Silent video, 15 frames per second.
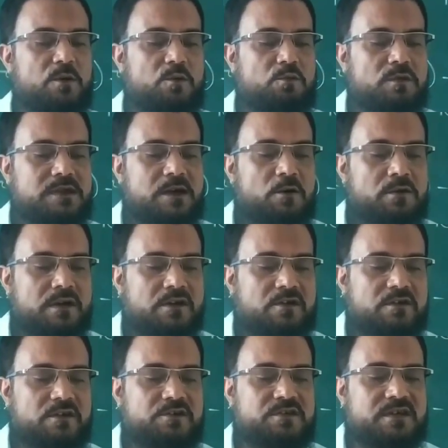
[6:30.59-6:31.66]
without
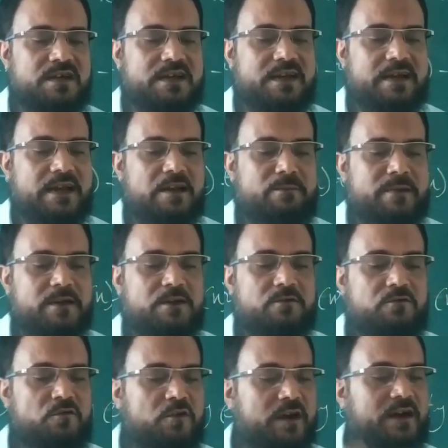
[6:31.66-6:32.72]
introducing an element
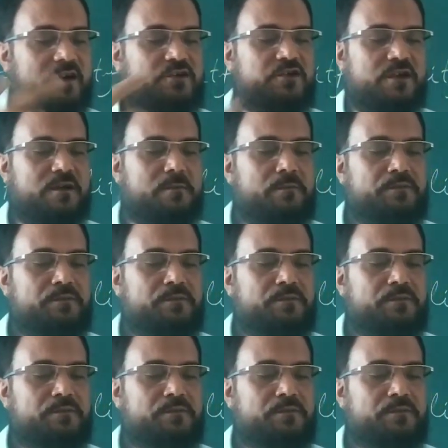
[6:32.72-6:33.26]
of coercion.